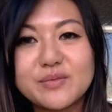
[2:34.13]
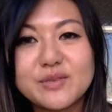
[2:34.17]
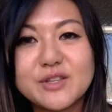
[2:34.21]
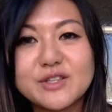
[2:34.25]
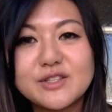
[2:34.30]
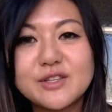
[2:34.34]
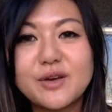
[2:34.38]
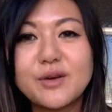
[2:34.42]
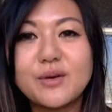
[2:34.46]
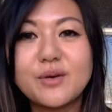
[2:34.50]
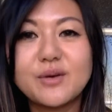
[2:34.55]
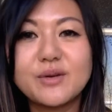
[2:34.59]

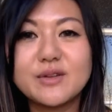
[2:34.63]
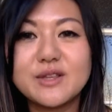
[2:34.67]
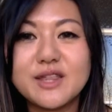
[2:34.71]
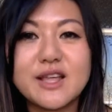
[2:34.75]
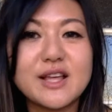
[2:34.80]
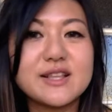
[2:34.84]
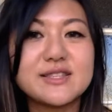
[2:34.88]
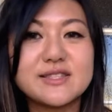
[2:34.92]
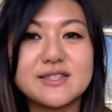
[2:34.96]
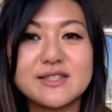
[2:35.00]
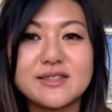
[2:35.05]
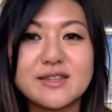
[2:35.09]
So
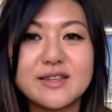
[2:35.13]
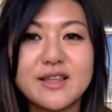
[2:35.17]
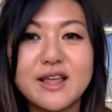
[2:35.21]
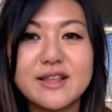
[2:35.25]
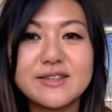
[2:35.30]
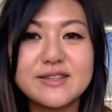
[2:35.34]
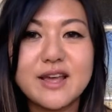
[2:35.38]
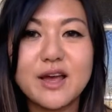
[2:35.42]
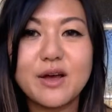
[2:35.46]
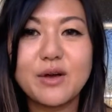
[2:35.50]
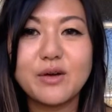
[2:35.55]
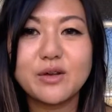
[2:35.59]

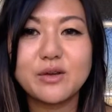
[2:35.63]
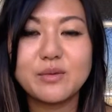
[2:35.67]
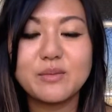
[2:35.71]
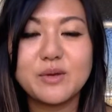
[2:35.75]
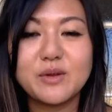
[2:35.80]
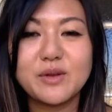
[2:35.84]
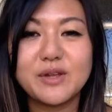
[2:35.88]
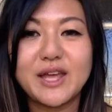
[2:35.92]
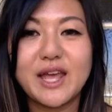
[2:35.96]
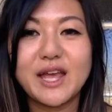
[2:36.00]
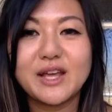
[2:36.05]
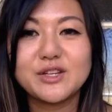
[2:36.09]
that's how
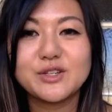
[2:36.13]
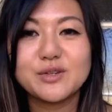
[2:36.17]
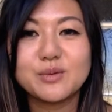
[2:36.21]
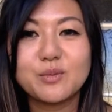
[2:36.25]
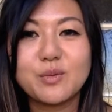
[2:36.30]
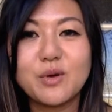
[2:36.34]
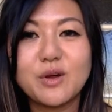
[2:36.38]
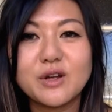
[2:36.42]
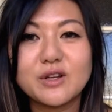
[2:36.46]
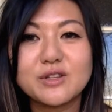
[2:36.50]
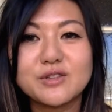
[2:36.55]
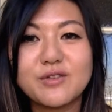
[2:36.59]
communication
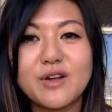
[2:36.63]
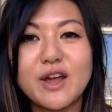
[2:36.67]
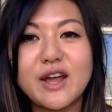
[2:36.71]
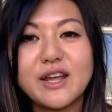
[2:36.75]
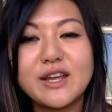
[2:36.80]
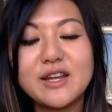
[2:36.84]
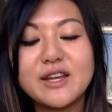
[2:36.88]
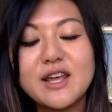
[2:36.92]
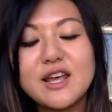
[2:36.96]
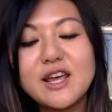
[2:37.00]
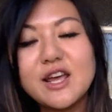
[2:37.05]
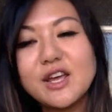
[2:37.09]
works,
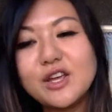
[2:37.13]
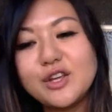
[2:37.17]
right?